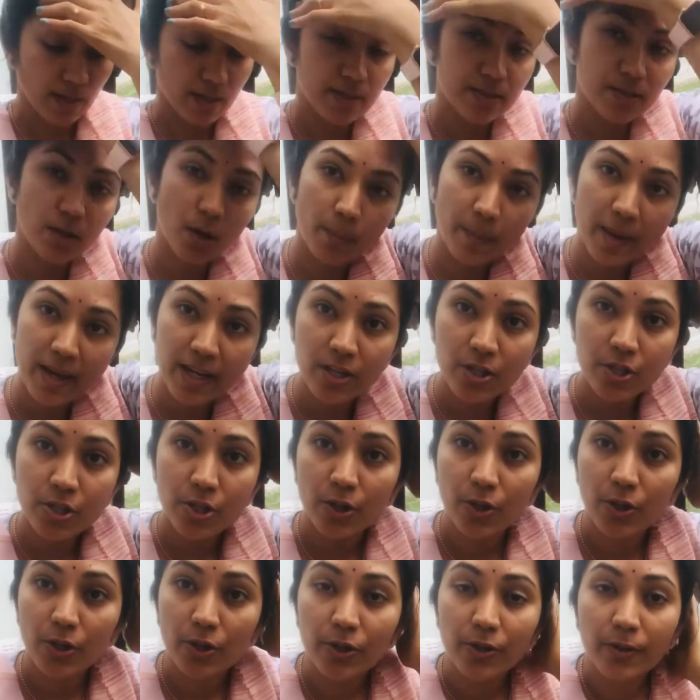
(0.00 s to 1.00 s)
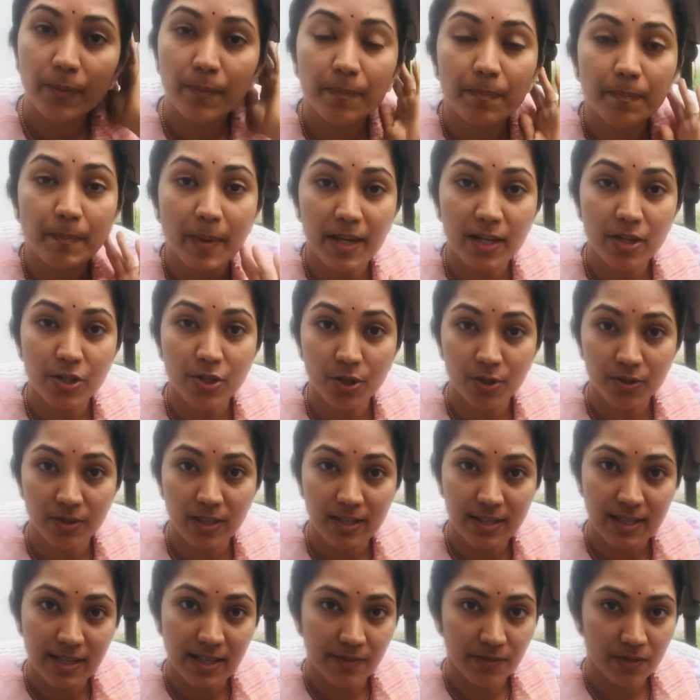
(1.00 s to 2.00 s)
So make sure the
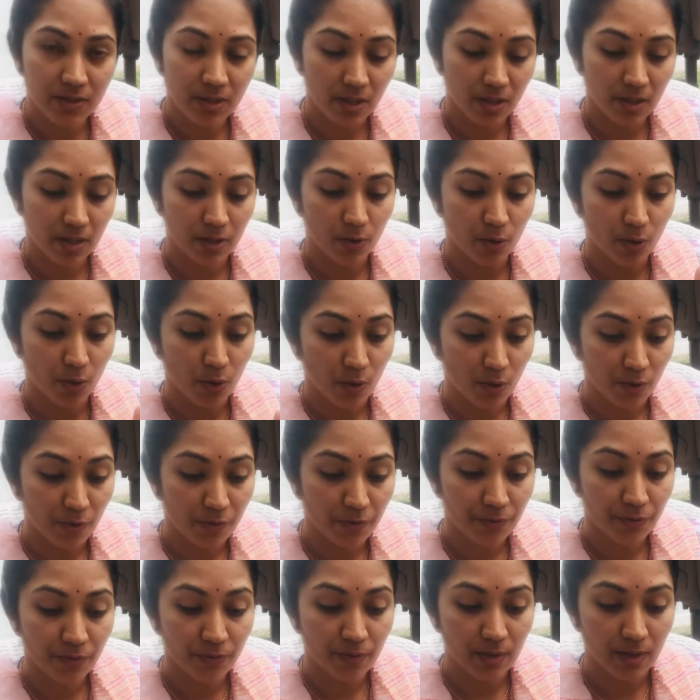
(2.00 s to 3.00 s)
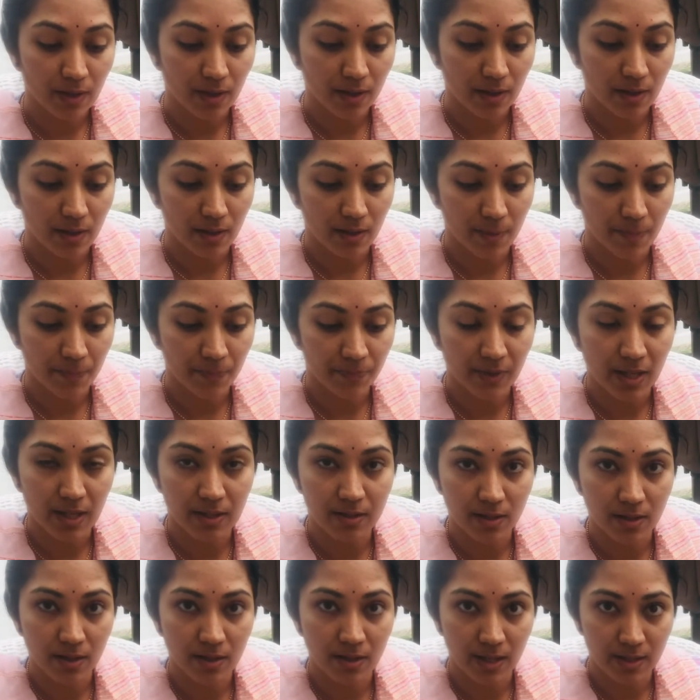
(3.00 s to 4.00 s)
leaves are off
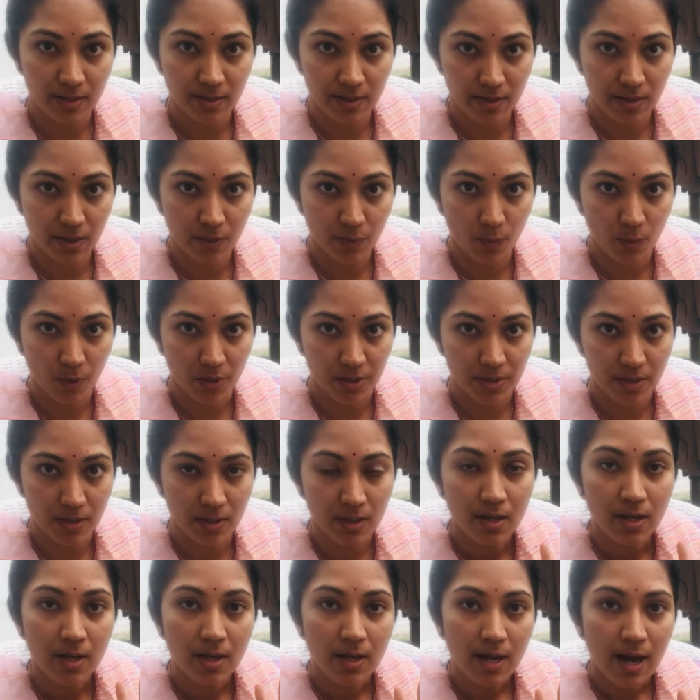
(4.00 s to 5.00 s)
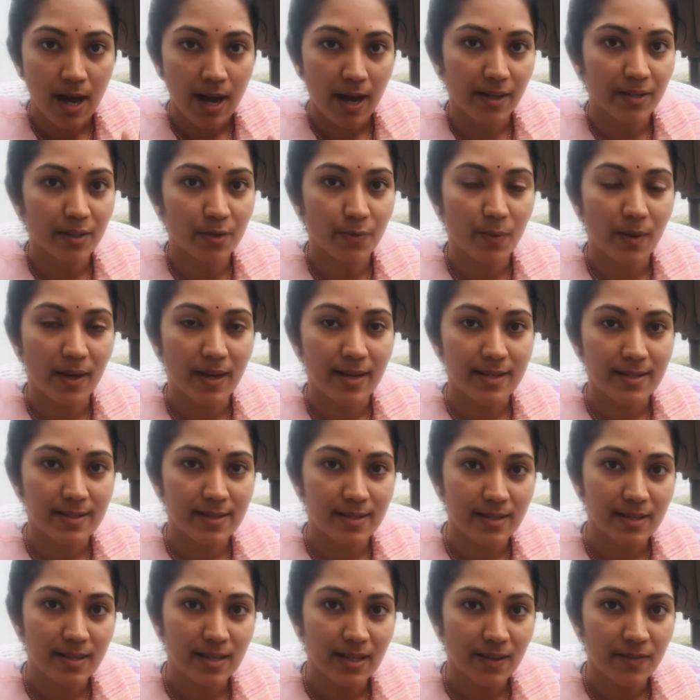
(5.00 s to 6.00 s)
that are under the water. Otherwise
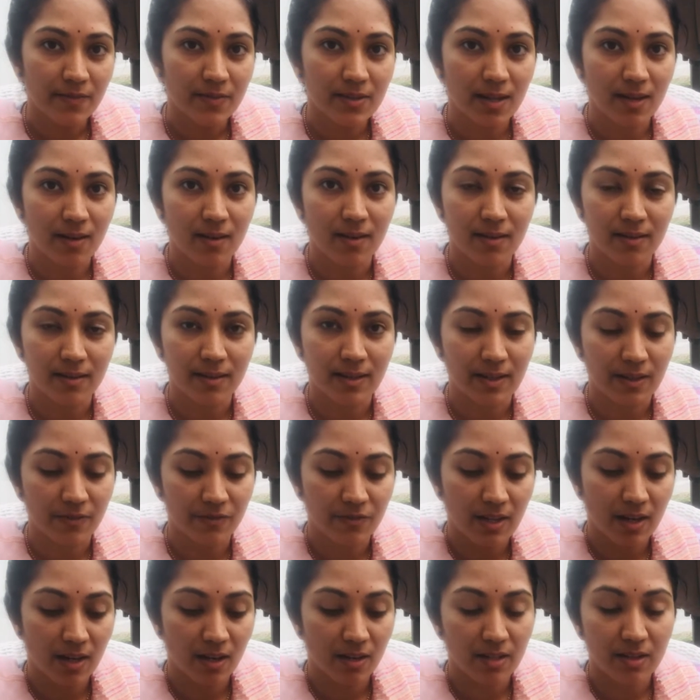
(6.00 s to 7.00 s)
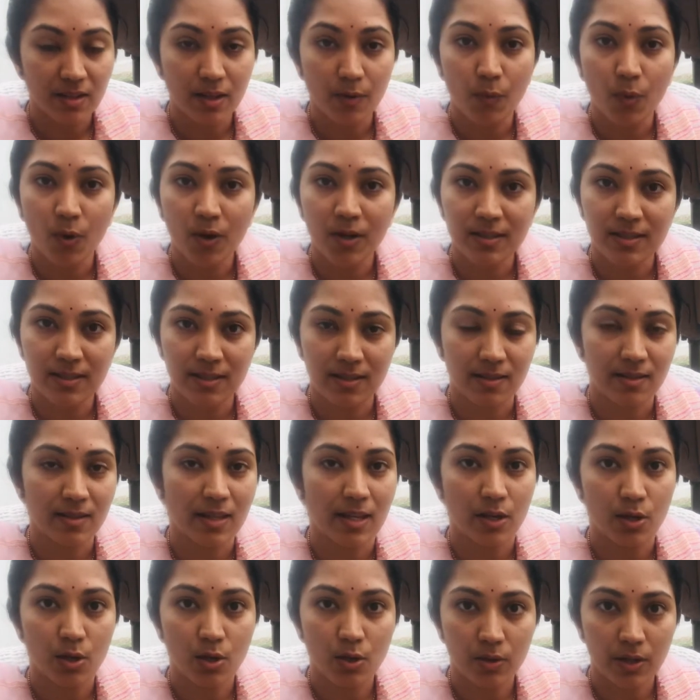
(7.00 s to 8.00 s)
the leaves are, if they are in the water,
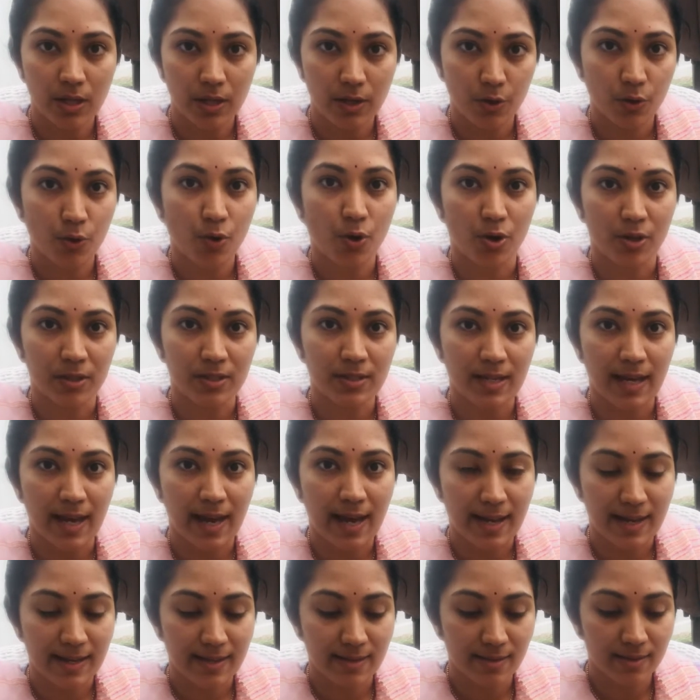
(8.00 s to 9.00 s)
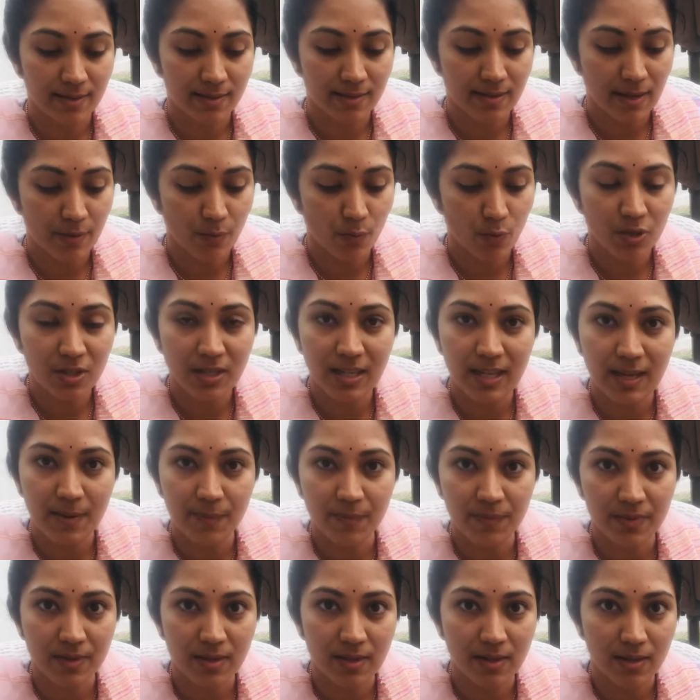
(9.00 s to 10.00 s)
they rot and they won't keep
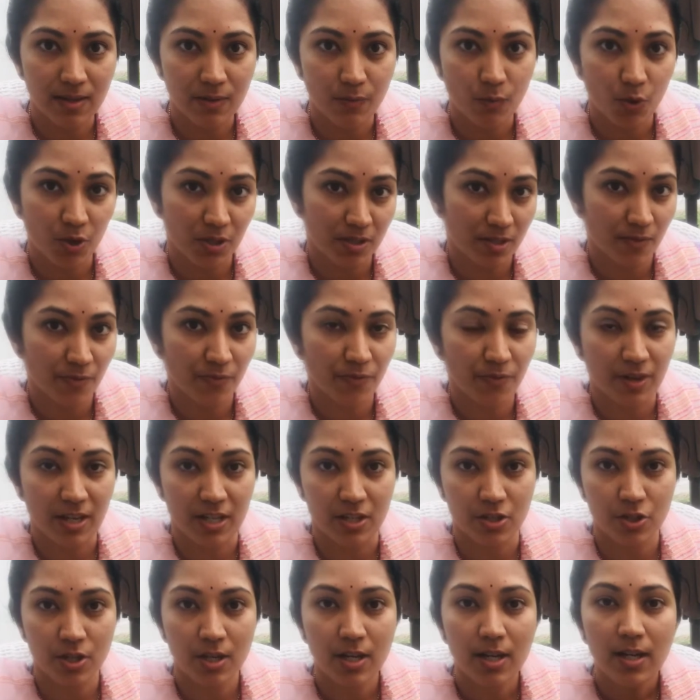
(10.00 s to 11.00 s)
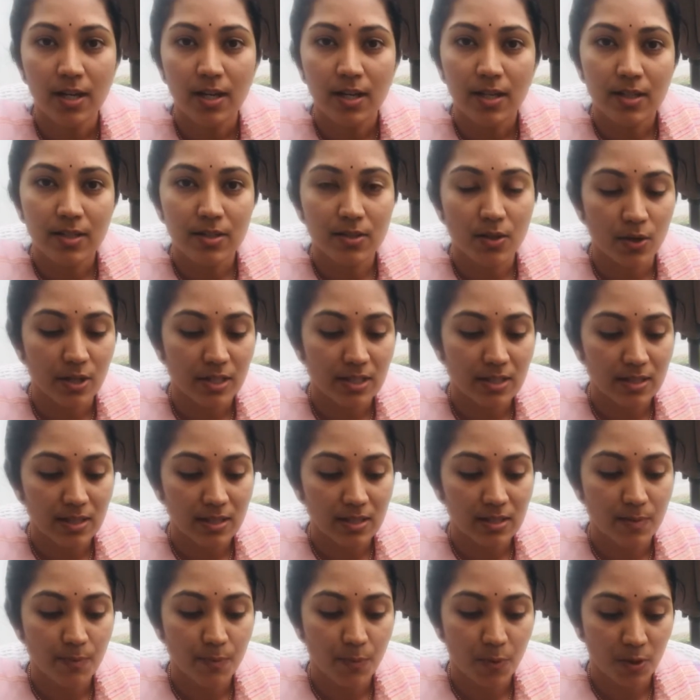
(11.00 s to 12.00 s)
the water fresh. So
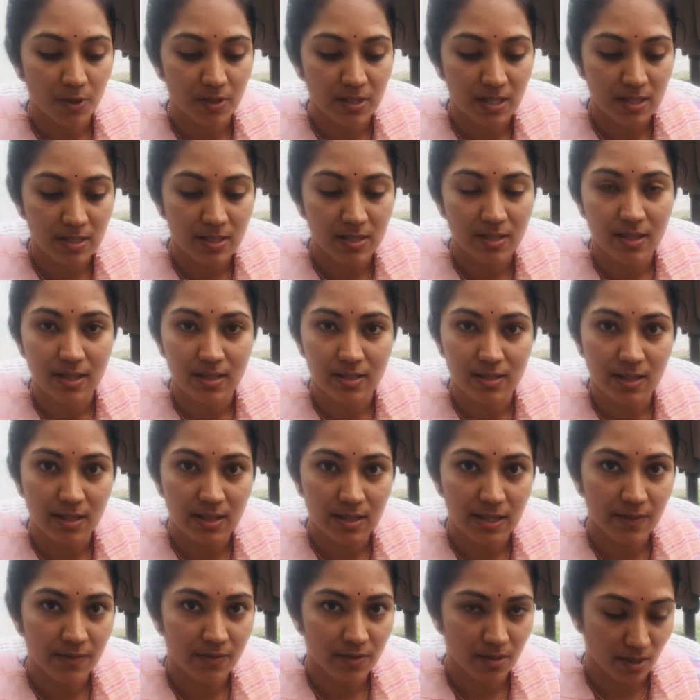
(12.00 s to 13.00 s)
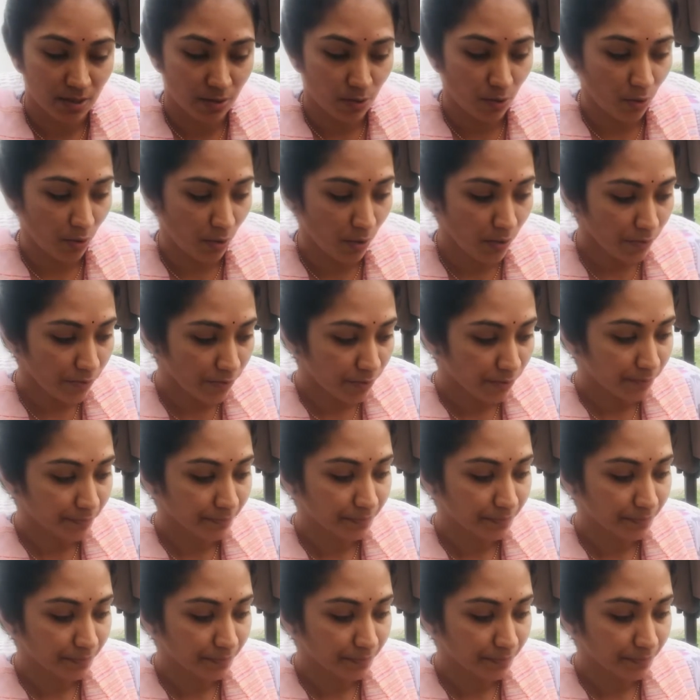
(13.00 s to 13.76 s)
it's important that the leaves are off.